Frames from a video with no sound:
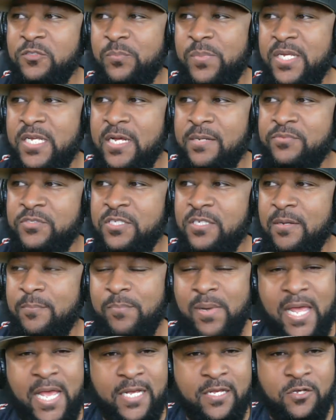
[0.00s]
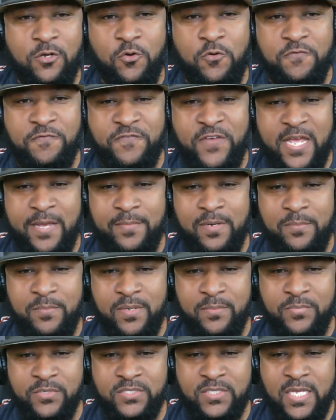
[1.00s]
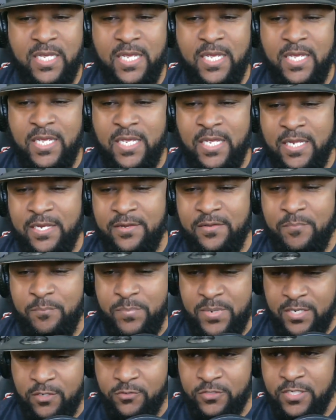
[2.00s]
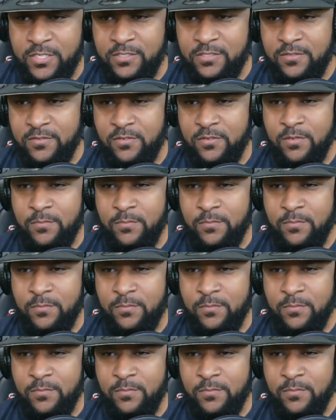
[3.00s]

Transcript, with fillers: Big ups to the black and gold family members in the building.